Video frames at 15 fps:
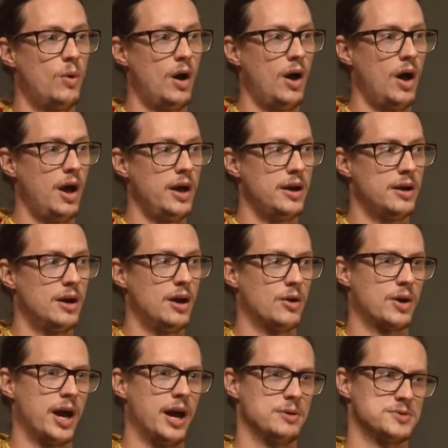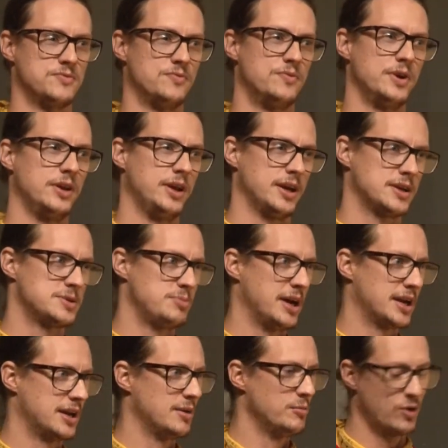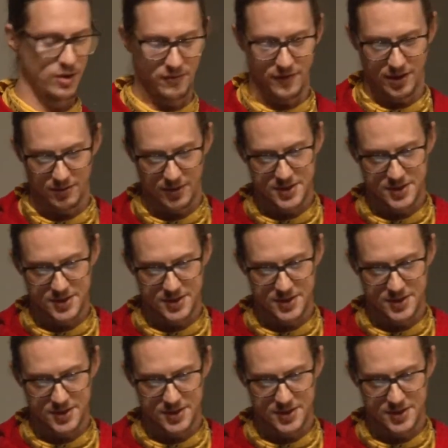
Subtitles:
What? Okay, I was really expecting more of you.